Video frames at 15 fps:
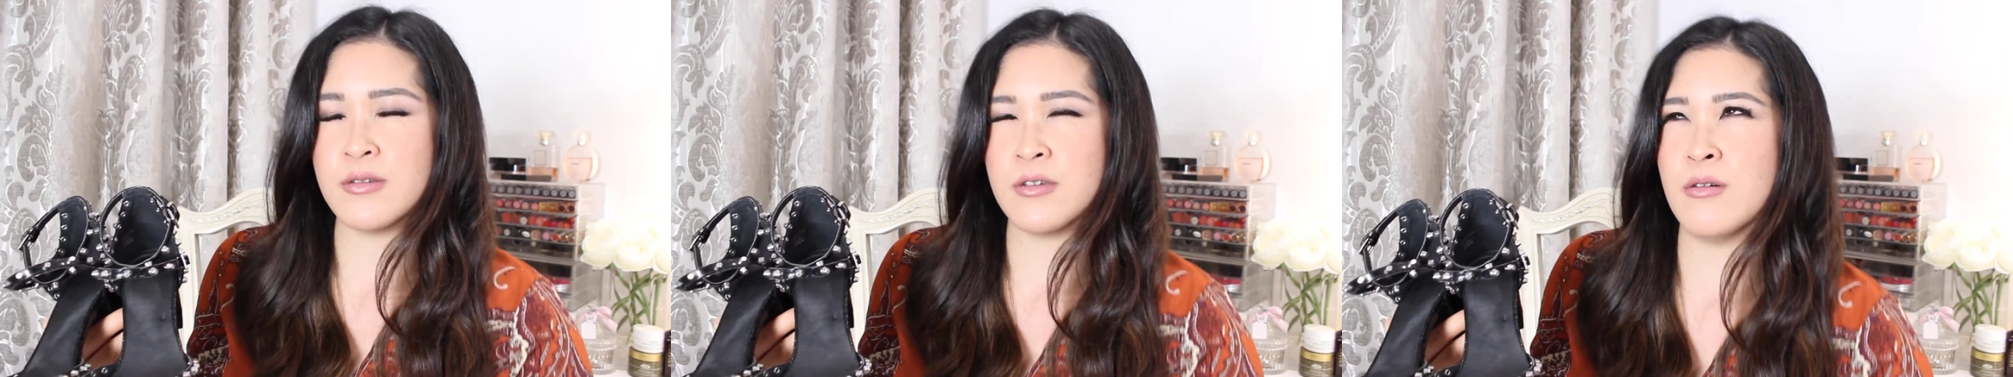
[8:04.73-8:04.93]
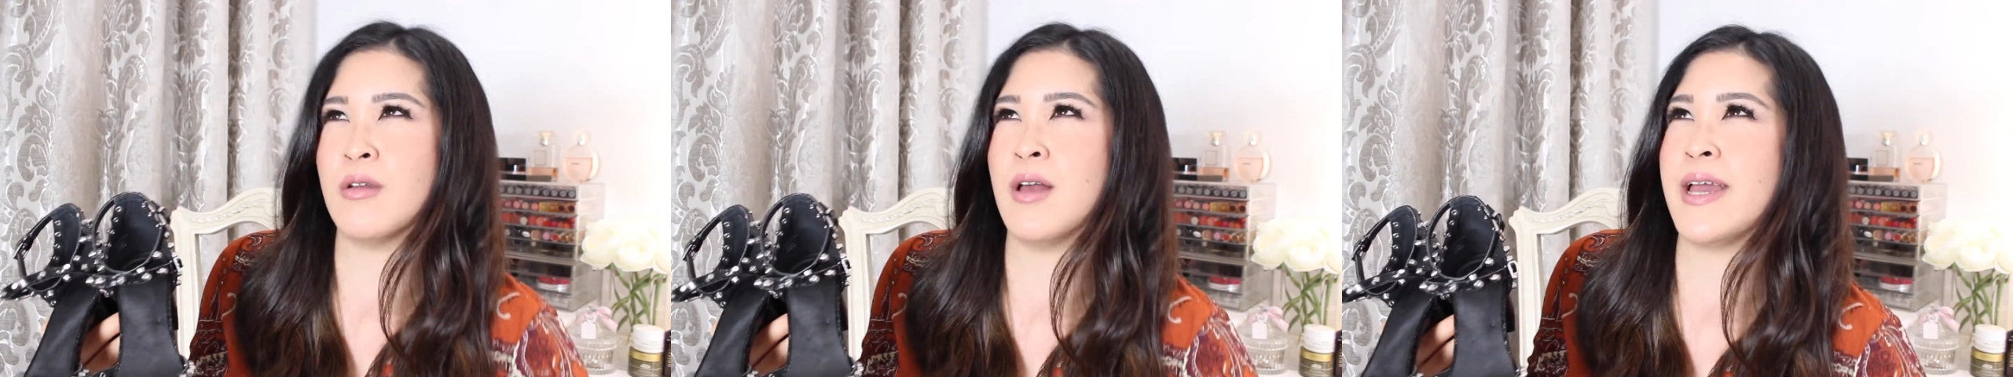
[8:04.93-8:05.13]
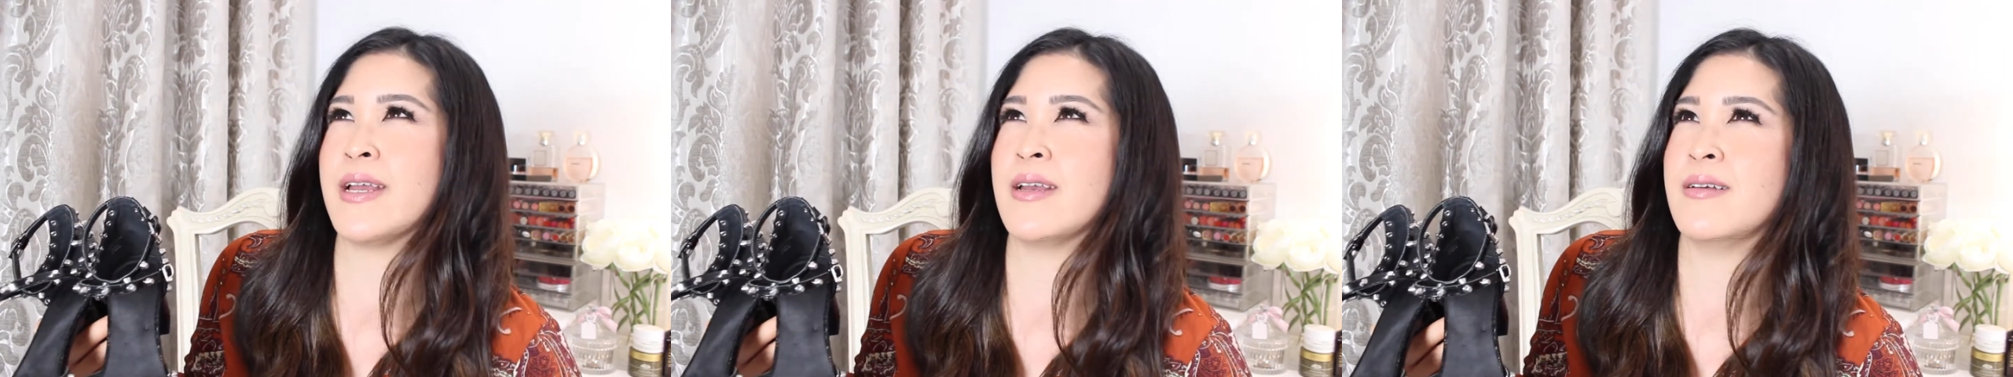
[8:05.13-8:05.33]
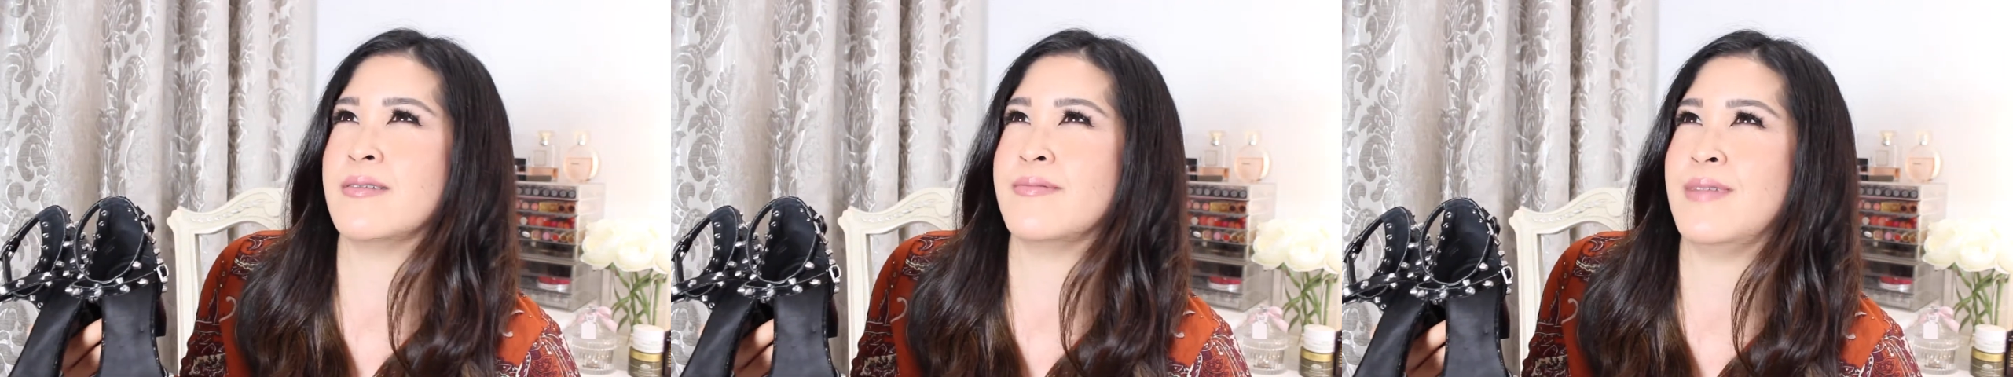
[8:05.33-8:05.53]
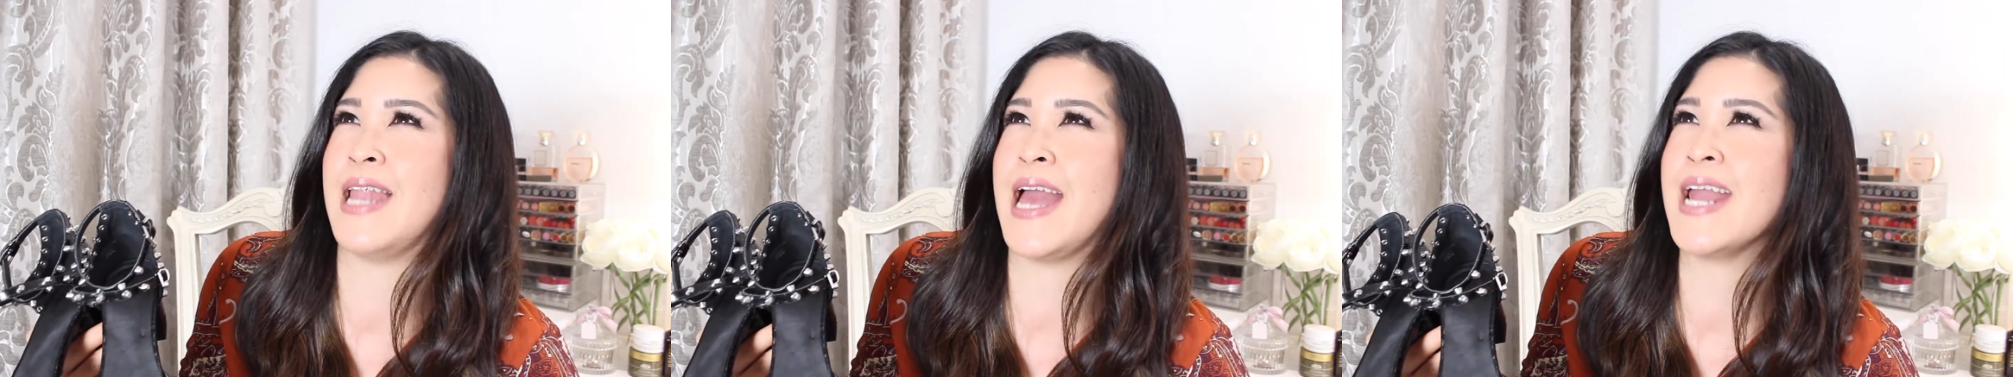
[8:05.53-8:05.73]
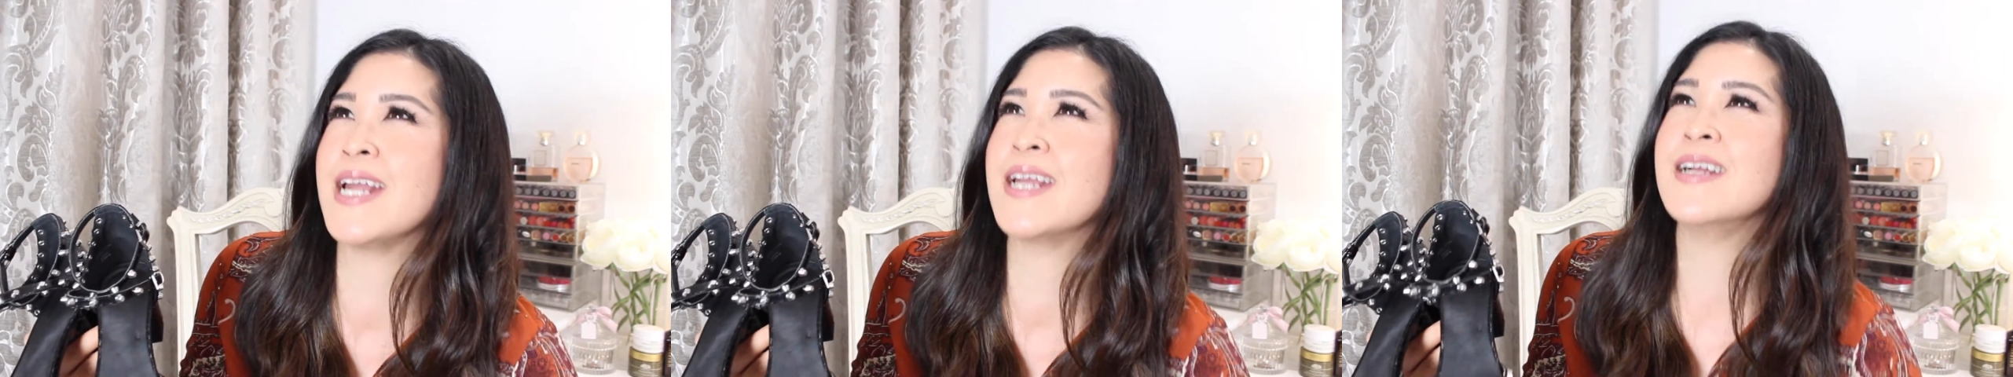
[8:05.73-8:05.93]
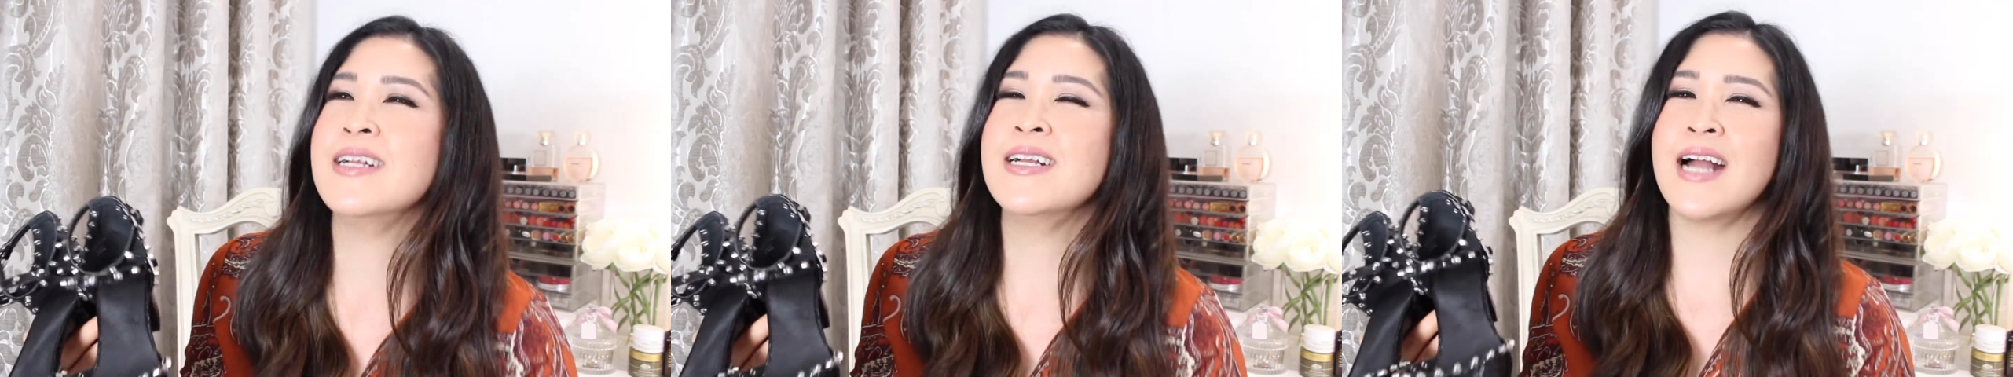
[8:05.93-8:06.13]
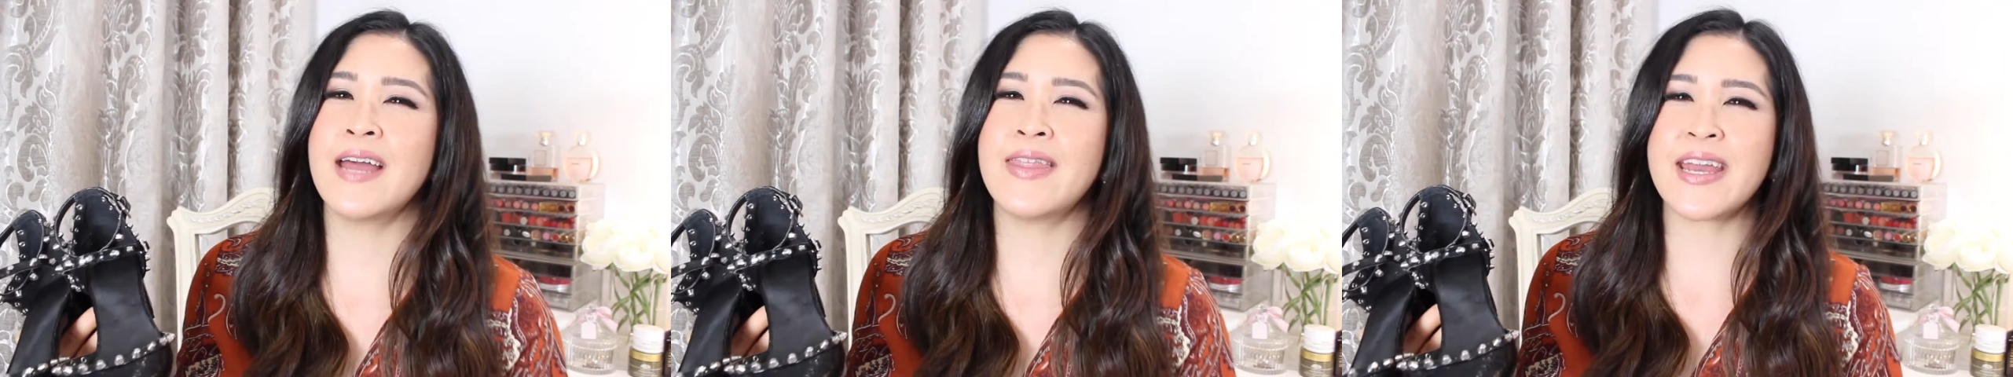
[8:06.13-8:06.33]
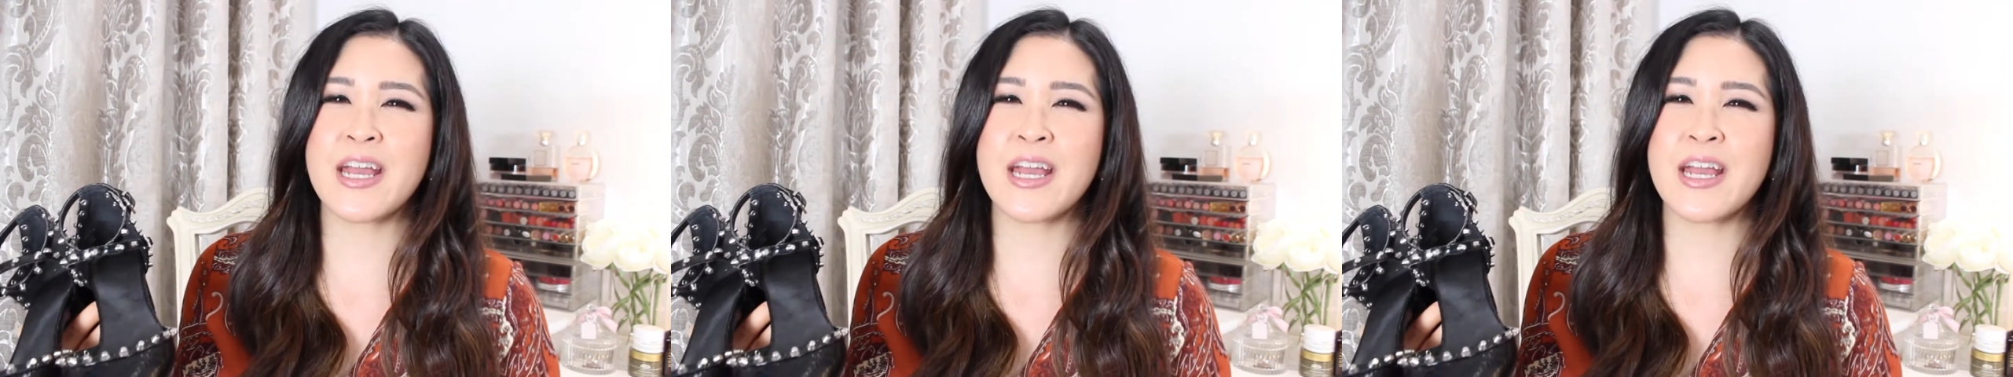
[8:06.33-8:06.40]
your like leg and